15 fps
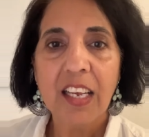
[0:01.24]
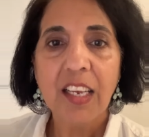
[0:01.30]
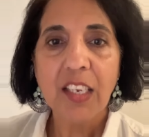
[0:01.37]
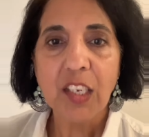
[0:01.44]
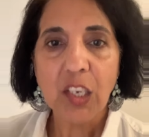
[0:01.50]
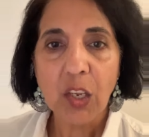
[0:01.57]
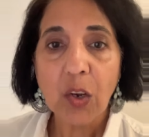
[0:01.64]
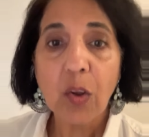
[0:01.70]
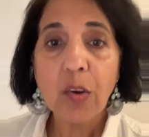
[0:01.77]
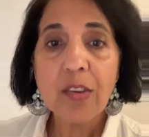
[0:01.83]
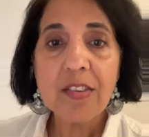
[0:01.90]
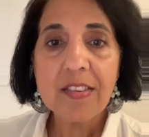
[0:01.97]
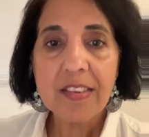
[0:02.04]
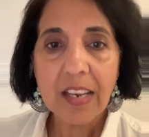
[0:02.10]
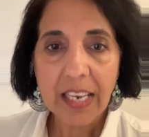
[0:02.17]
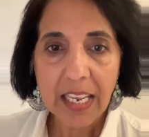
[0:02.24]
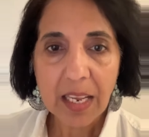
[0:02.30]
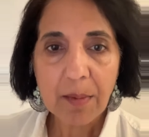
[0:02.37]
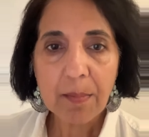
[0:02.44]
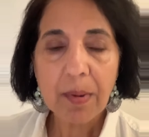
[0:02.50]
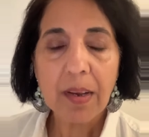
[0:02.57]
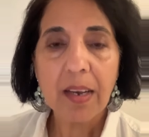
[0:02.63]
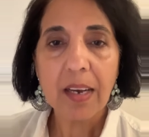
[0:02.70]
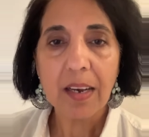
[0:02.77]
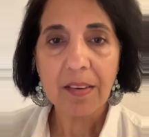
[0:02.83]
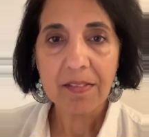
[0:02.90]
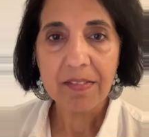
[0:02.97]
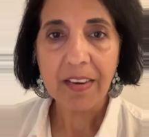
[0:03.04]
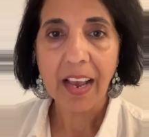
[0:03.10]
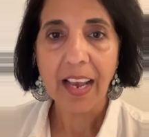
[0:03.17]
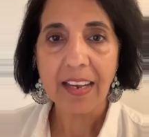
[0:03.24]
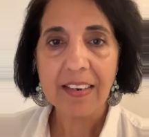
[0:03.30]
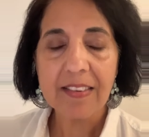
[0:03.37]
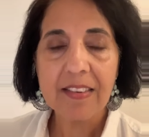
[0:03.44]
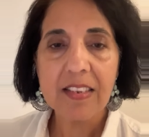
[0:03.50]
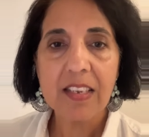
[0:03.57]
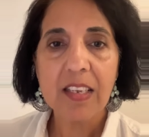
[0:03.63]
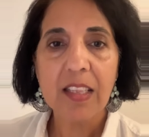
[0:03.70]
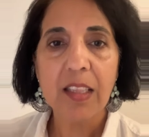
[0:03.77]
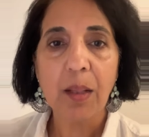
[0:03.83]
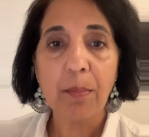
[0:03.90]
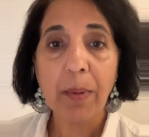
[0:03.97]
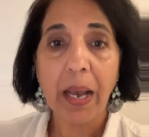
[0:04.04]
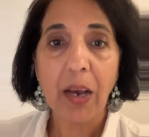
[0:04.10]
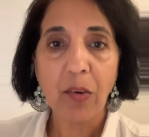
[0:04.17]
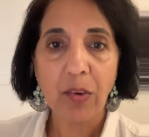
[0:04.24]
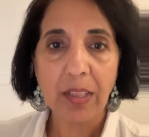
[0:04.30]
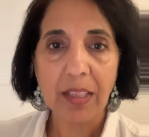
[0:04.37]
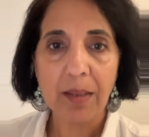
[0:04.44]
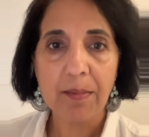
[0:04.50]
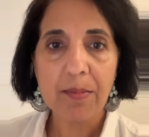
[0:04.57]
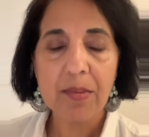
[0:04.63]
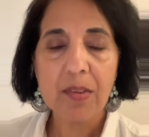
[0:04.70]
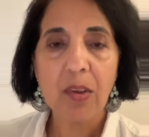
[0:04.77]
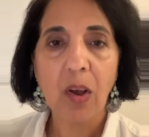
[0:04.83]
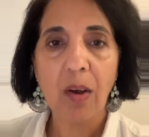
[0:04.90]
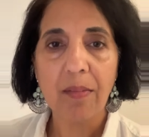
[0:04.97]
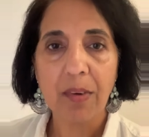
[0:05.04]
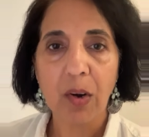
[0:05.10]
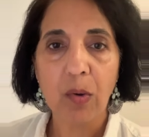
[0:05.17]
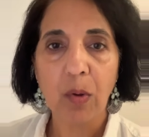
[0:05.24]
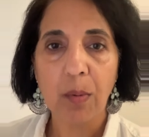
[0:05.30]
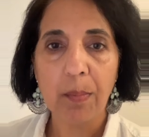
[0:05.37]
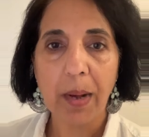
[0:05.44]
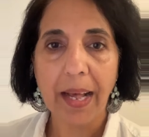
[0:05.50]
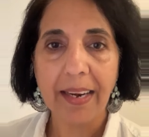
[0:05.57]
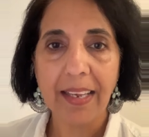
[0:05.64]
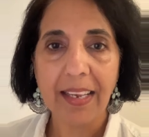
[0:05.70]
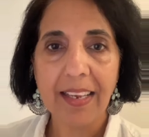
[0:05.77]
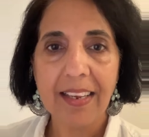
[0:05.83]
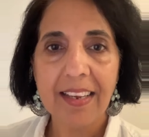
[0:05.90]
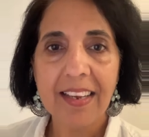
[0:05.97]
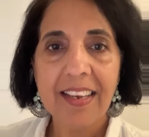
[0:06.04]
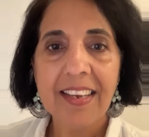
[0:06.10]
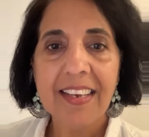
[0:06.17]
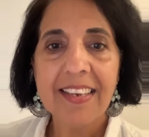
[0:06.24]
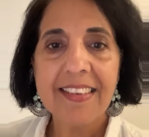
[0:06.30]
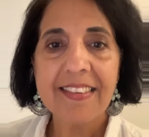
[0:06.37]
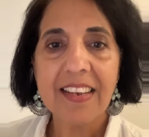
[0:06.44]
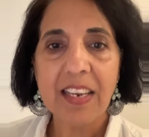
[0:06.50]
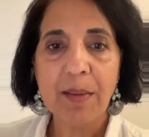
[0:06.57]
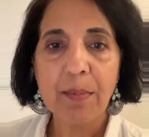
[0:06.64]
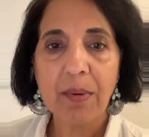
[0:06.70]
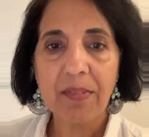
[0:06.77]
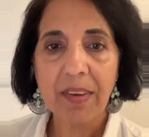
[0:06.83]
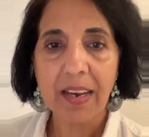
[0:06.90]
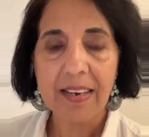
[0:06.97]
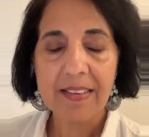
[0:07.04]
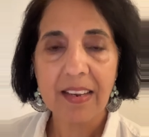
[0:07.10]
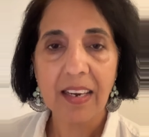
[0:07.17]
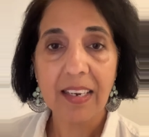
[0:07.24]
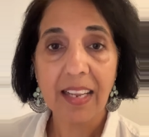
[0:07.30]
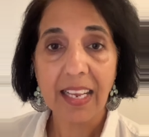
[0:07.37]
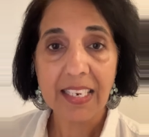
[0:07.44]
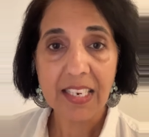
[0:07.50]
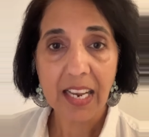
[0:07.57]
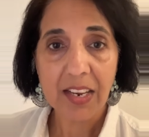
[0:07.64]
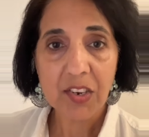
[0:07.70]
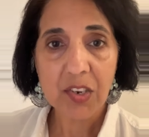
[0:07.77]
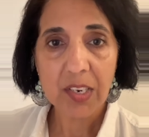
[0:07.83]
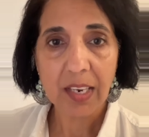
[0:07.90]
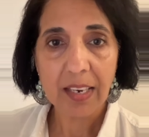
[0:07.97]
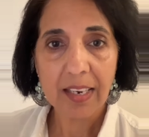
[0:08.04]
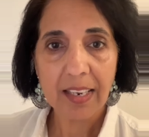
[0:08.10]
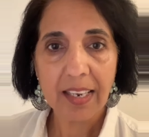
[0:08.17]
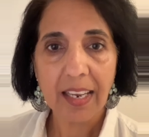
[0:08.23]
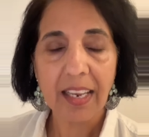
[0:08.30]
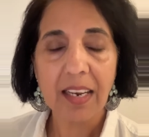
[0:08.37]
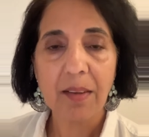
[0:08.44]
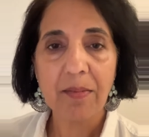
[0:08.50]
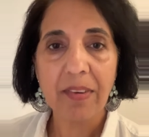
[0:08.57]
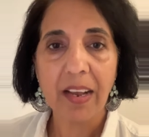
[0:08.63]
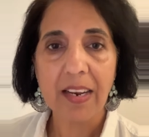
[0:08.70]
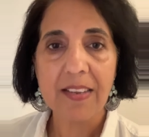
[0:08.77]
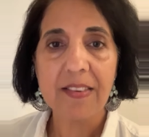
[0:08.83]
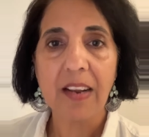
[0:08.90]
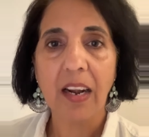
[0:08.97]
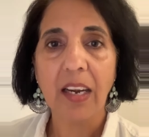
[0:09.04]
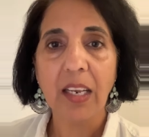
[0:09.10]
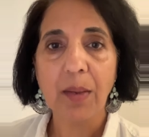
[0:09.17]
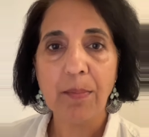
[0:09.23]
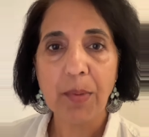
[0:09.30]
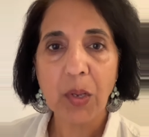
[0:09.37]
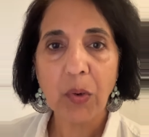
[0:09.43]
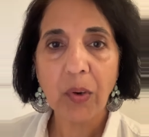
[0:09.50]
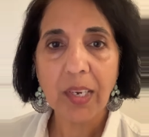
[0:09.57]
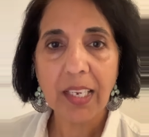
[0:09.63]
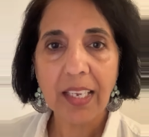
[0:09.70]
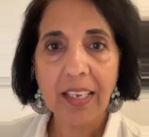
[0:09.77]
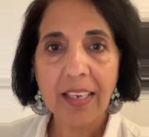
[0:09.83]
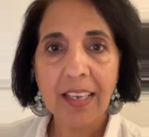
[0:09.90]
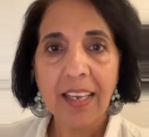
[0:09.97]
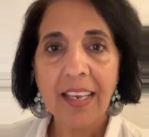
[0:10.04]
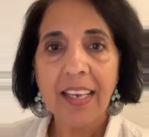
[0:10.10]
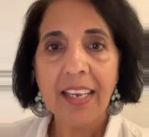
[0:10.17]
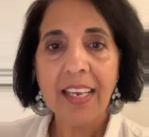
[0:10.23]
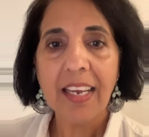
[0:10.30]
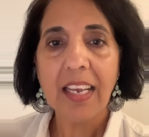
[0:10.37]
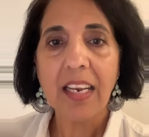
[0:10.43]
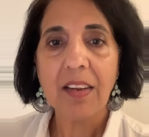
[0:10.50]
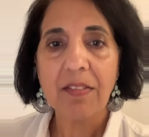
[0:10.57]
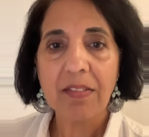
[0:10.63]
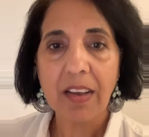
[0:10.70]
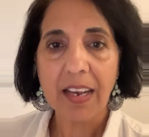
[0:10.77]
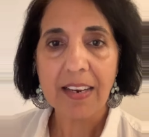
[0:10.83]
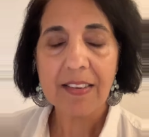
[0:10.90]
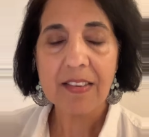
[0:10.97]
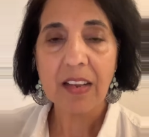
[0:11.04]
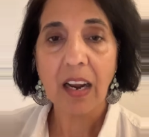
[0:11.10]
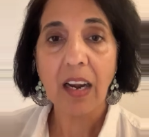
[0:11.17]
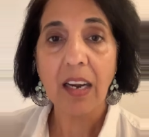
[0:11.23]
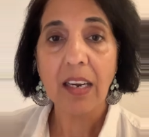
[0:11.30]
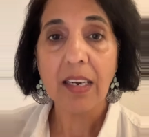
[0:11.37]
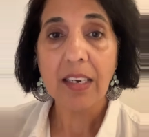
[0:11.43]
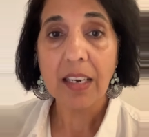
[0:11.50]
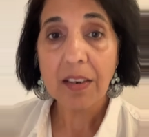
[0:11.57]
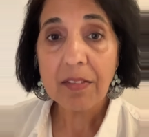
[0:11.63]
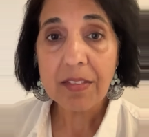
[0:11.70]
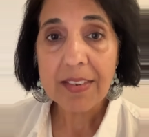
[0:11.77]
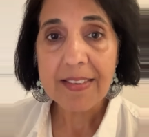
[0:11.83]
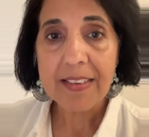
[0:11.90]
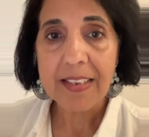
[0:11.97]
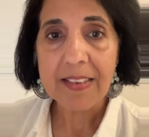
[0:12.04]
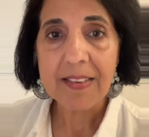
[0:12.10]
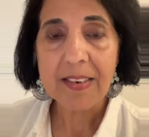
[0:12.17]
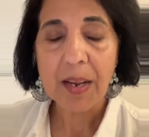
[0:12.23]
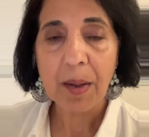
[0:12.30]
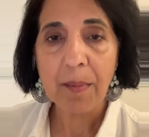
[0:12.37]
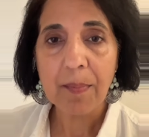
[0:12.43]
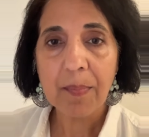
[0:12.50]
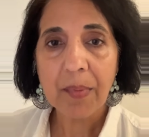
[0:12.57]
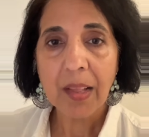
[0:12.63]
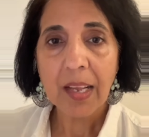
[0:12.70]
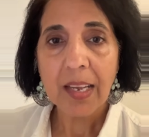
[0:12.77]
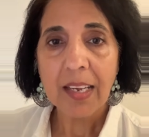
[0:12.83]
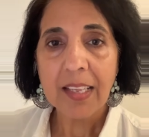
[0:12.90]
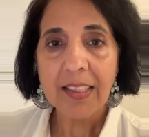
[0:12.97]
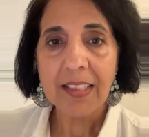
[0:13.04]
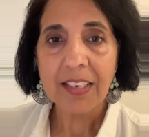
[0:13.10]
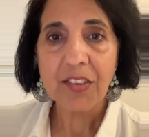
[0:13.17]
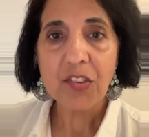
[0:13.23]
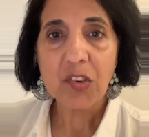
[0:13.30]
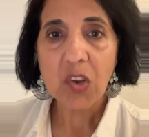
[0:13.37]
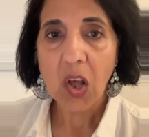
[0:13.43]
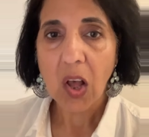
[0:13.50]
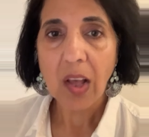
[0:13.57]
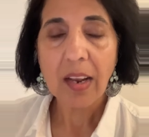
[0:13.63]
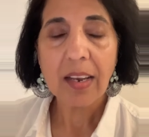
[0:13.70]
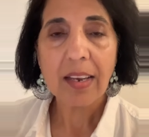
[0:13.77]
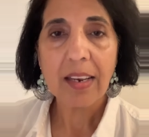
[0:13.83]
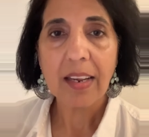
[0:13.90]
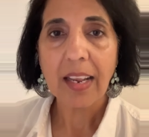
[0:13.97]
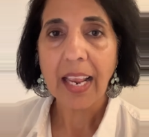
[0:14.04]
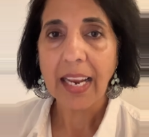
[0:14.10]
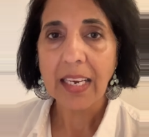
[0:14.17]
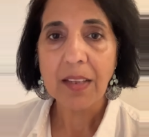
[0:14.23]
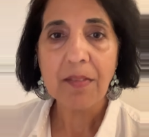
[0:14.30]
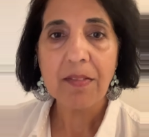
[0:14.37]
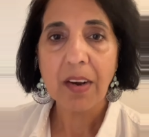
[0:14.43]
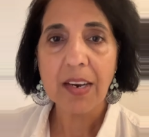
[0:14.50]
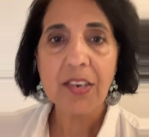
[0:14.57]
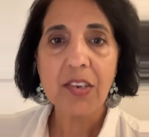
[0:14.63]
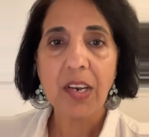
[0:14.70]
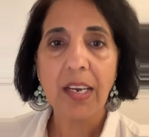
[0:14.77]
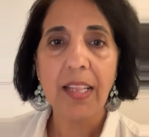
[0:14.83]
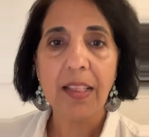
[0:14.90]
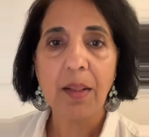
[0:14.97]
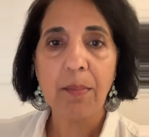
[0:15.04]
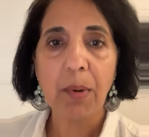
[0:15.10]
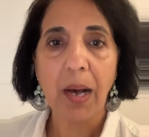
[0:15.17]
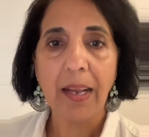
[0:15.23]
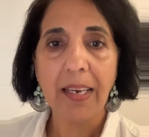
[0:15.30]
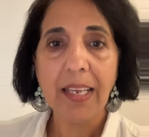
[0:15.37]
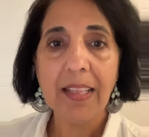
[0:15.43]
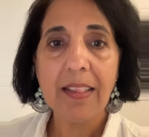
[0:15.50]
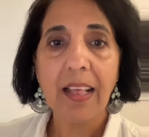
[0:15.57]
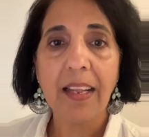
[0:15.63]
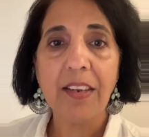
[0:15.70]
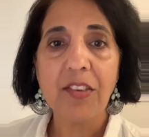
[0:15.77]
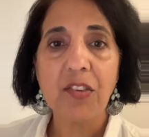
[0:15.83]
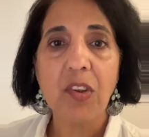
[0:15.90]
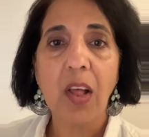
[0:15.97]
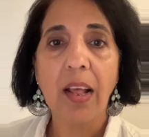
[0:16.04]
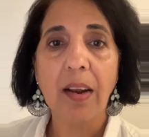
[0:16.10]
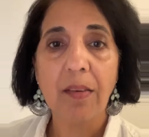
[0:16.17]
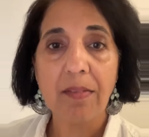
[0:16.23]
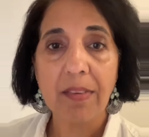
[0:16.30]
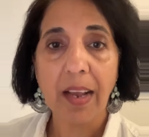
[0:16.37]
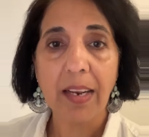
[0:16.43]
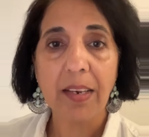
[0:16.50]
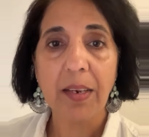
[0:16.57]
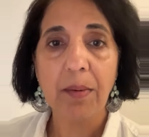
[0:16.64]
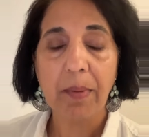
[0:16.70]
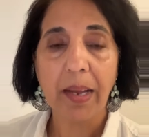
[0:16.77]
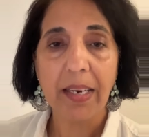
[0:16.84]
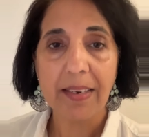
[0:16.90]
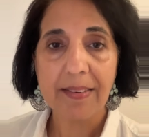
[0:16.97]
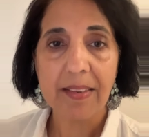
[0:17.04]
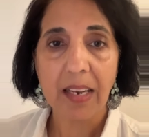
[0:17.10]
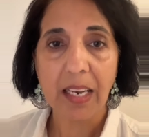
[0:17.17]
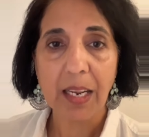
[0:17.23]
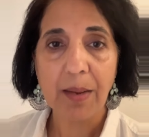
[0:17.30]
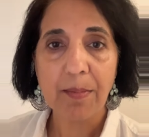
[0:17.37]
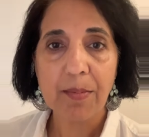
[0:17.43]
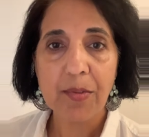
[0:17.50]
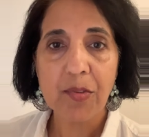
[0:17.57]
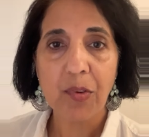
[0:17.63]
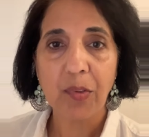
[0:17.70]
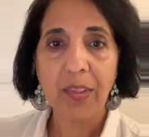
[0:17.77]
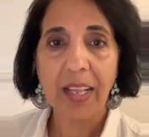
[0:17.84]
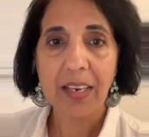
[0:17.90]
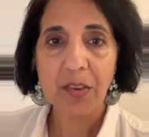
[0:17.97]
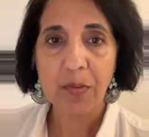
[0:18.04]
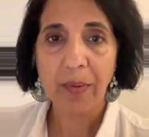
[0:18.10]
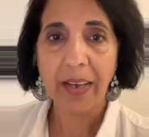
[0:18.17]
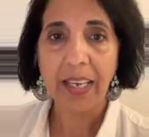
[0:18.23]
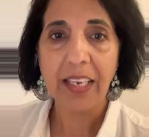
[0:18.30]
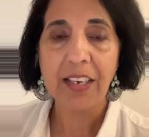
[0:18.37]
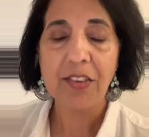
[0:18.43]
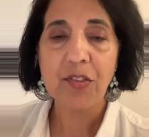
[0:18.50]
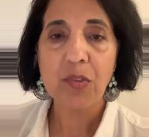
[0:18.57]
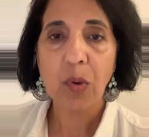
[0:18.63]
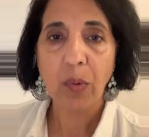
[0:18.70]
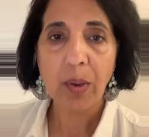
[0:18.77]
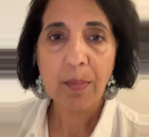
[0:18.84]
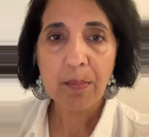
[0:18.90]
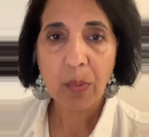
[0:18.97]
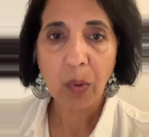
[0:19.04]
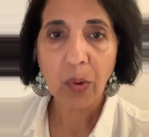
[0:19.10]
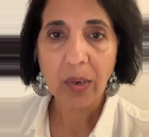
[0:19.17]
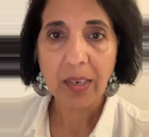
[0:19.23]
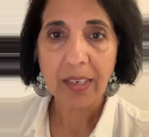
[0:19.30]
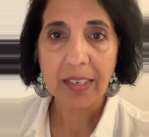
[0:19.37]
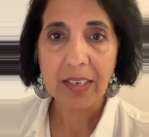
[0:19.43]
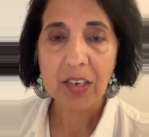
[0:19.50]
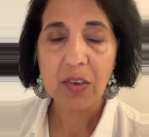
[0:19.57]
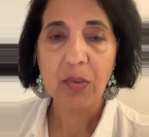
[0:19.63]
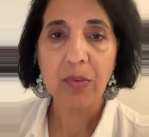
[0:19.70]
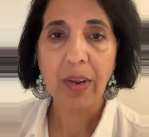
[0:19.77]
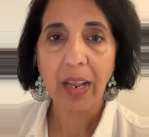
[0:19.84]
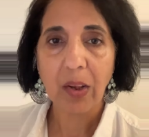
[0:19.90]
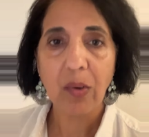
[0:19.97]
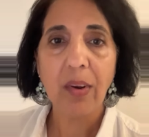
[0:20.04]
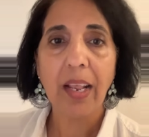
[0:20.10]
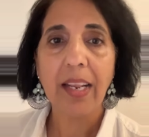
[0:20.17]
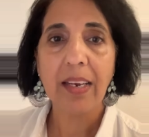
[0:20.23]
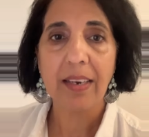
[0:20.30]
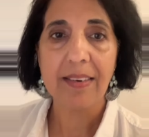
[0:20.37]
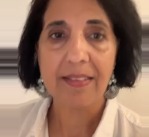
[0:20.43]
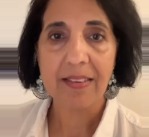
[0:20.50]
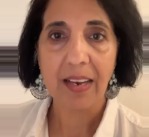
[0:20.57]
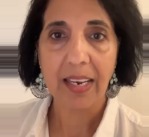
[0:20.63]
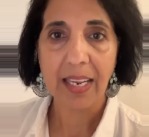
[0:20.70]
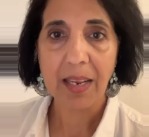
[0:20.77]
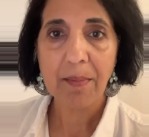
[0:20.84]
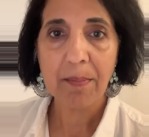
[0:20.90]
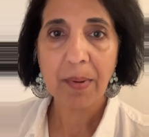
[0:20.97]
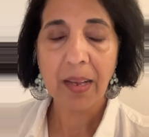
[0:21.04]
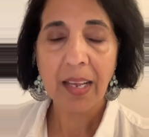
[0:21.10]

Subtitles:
You know, sleep affects the biorhythms of our whole body. Sleep affects our digestion, it affects our immunity, it affects our nervous system. There's not any function in the body that is not affected by our sleep. So that's why it is so important to regulate our sleep.